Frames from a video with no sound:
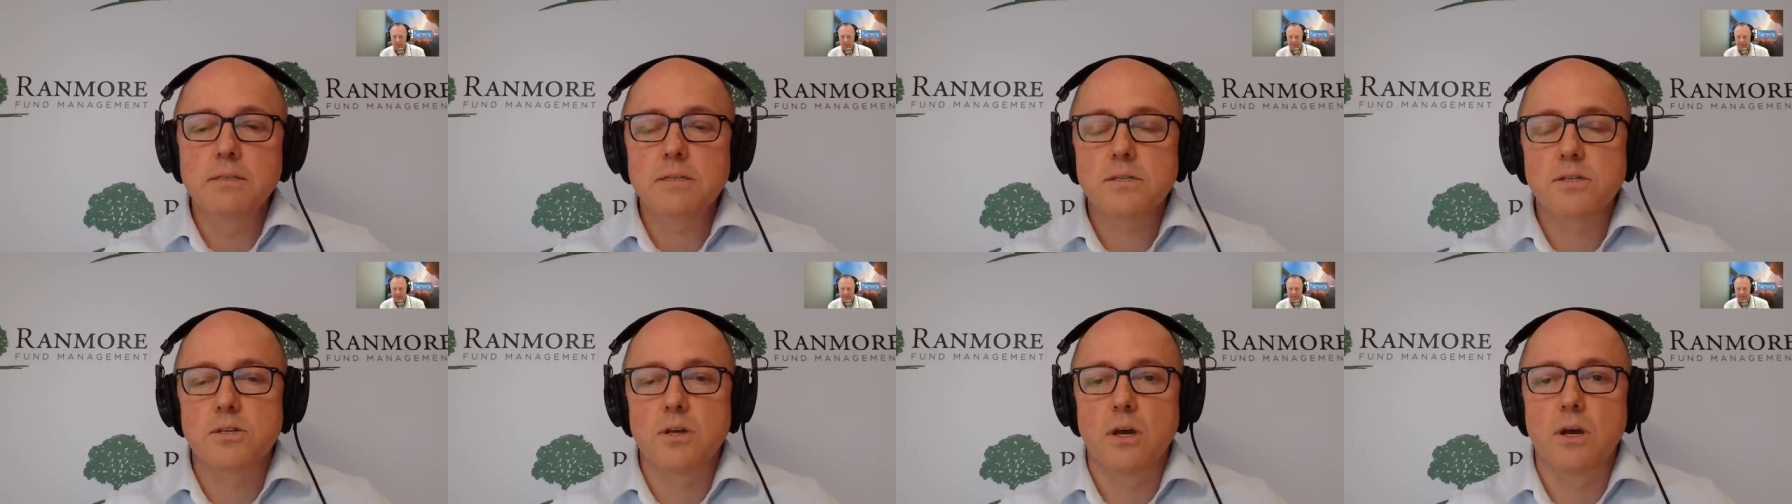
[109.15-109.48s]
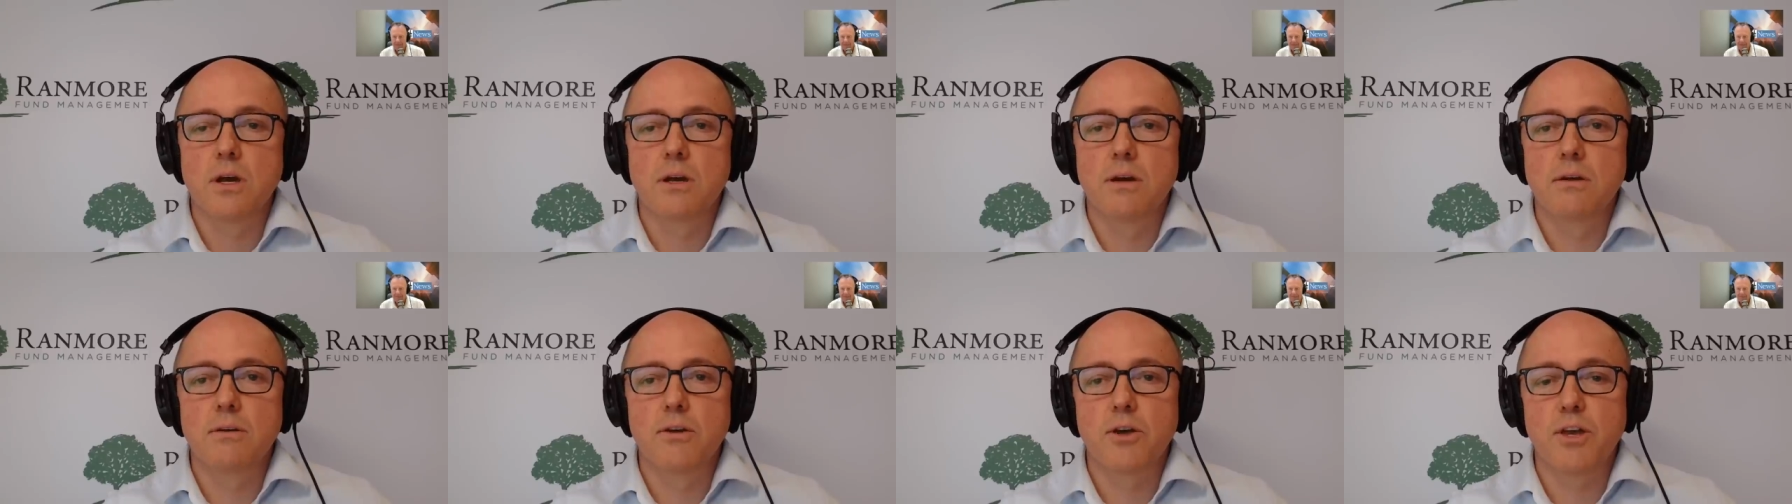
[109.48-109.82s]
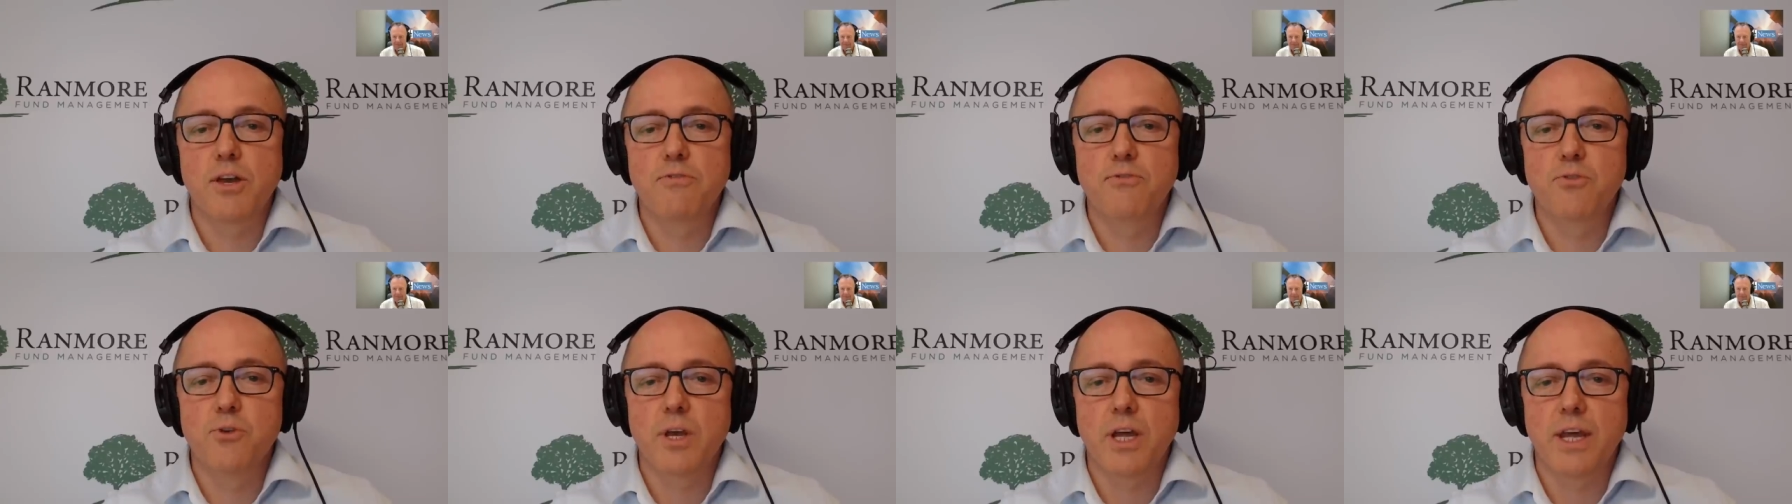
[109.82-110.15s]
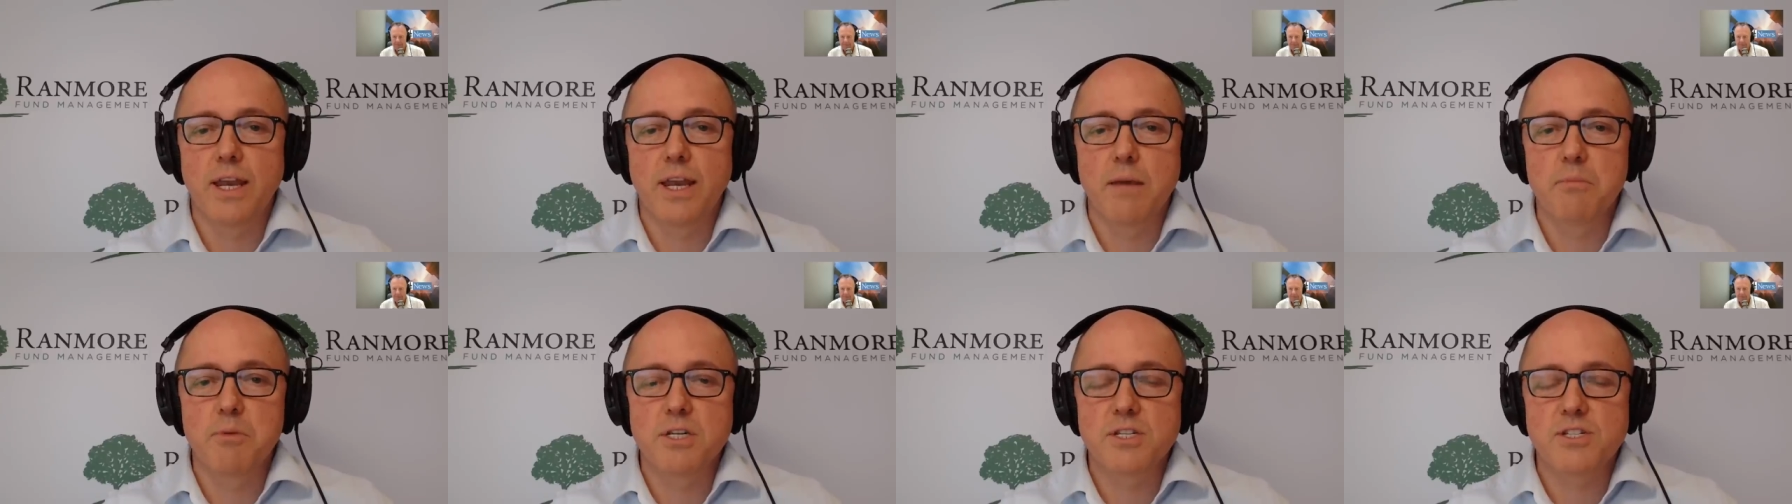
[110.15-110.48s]
So looking forward to
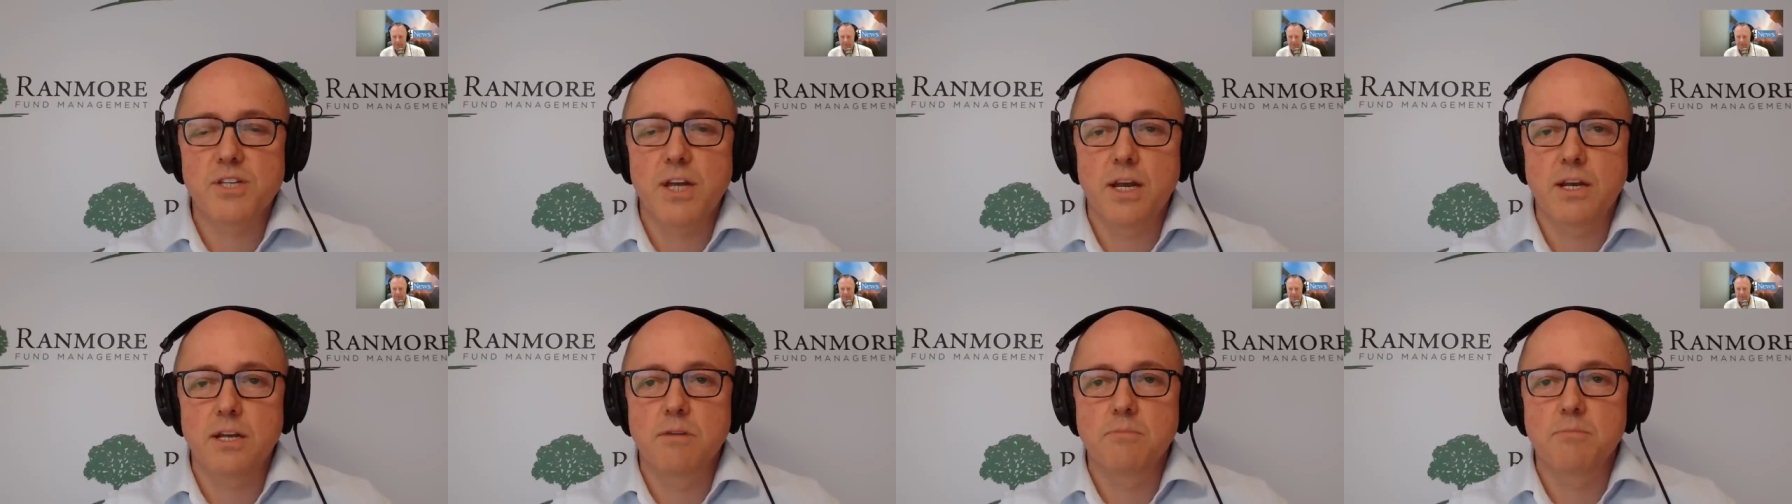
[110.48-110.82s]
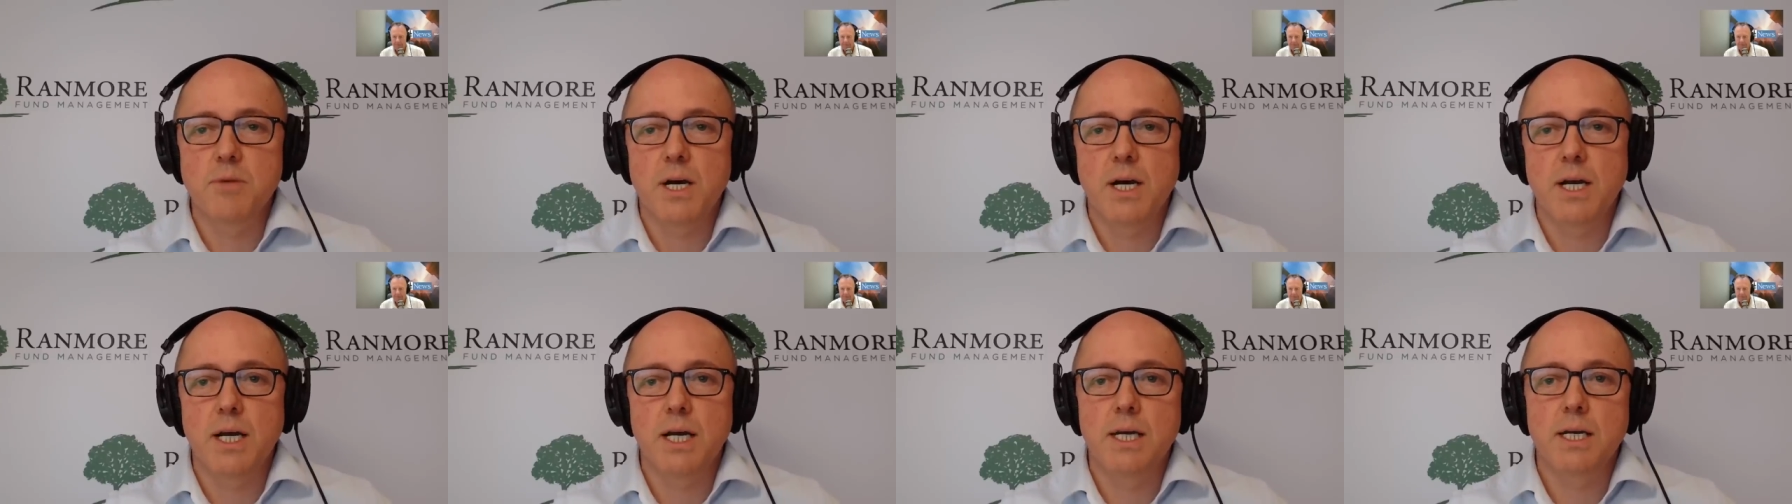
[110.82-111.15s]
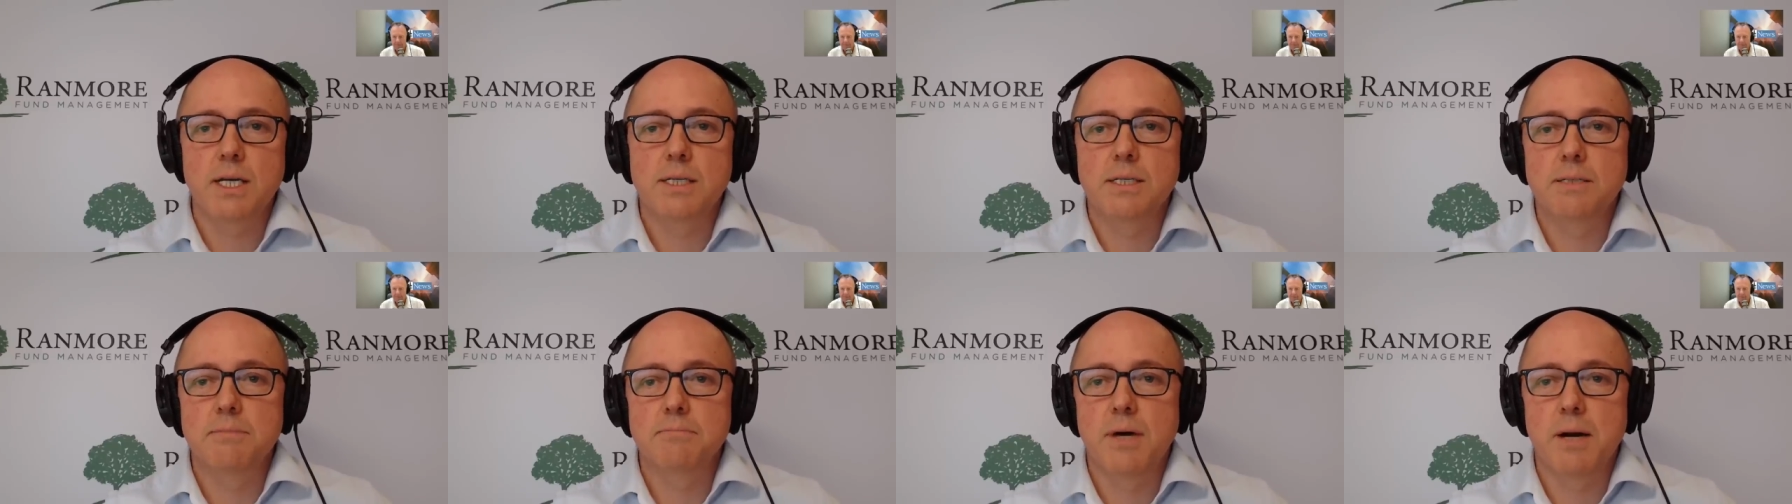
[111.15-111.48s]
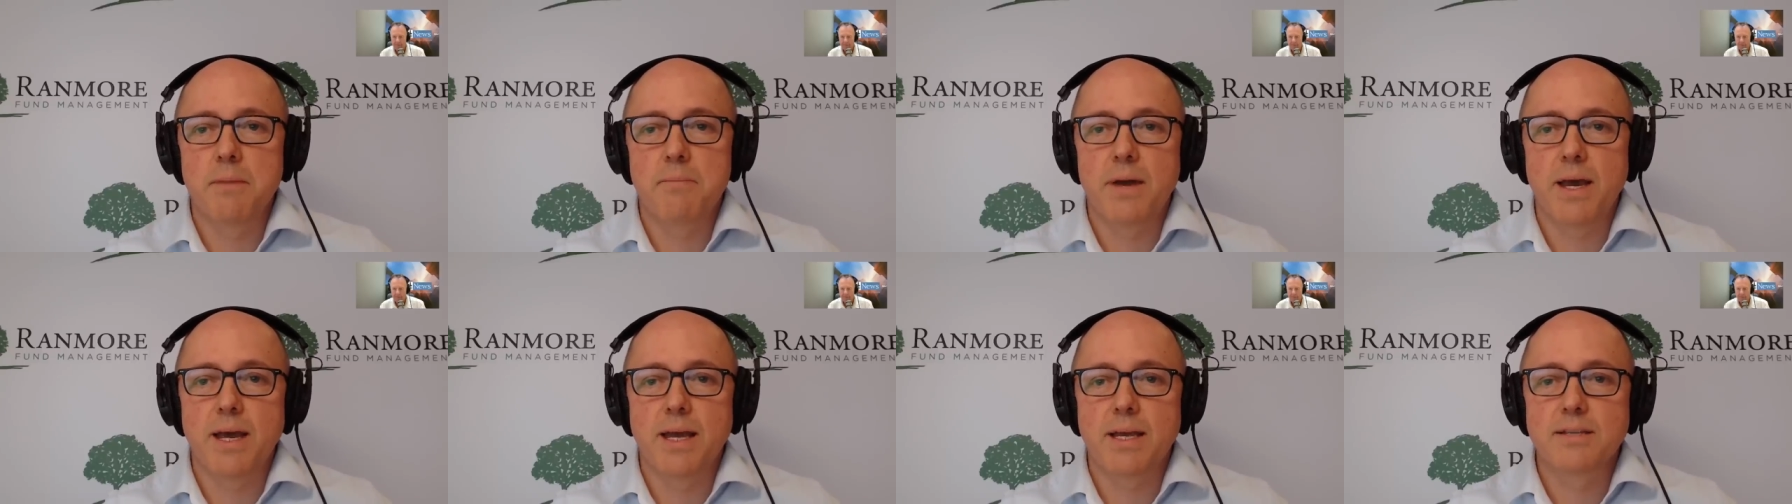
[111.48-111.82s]
getting a bit of sun on my my
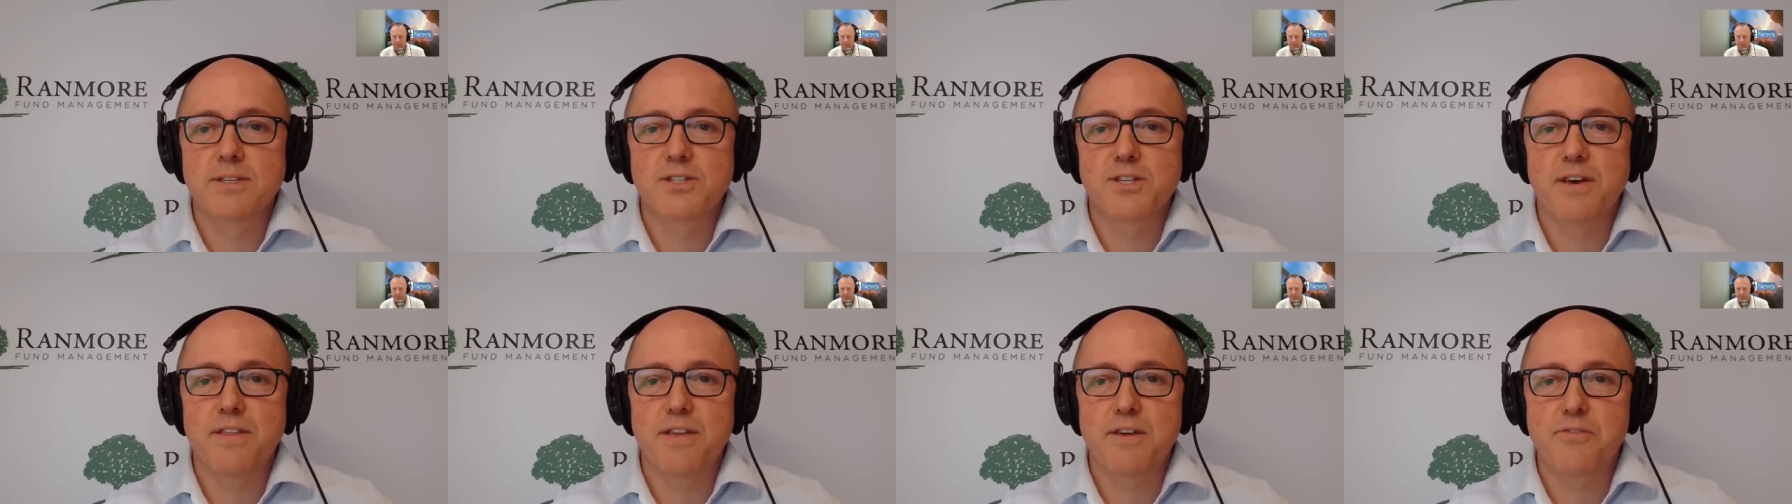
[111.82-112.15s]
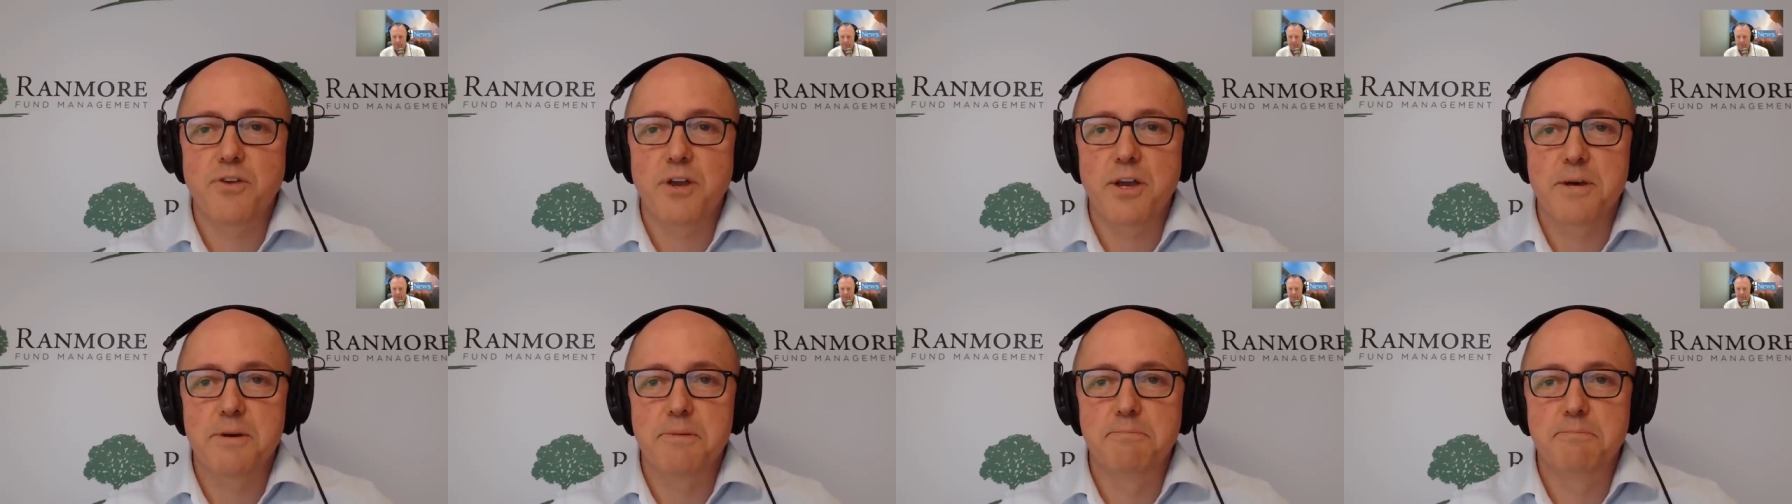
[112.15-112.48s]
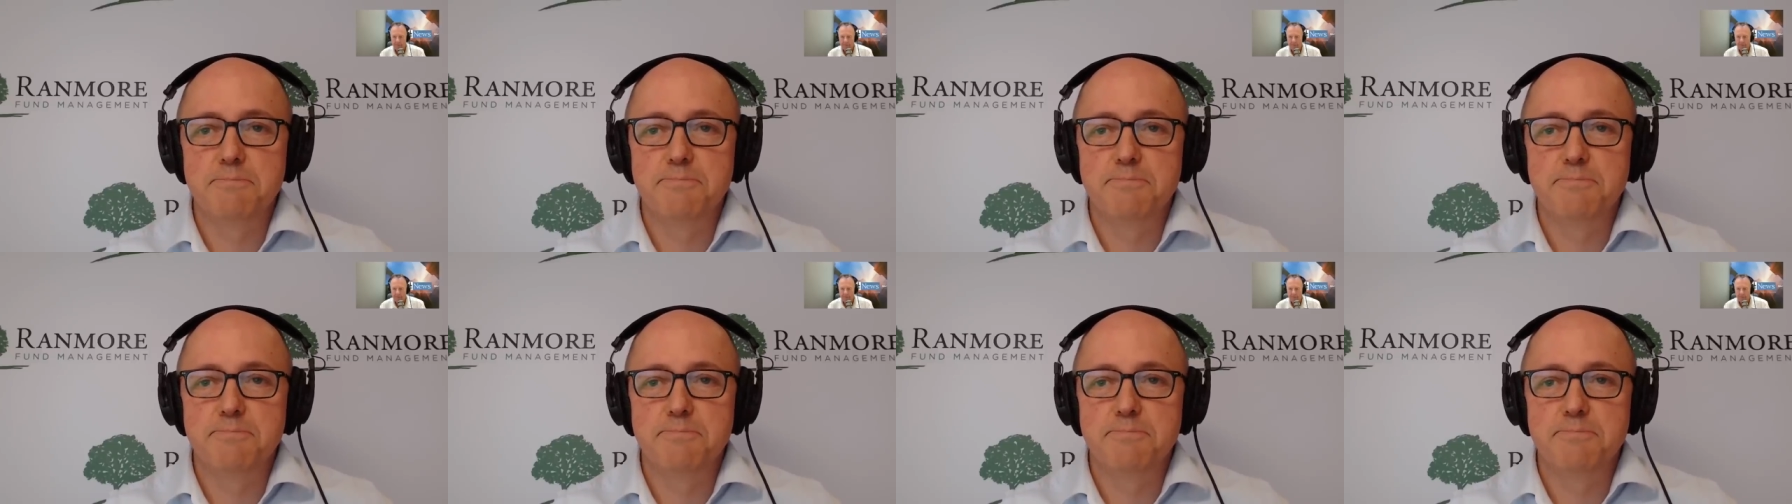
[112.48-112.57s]
back in South Africa.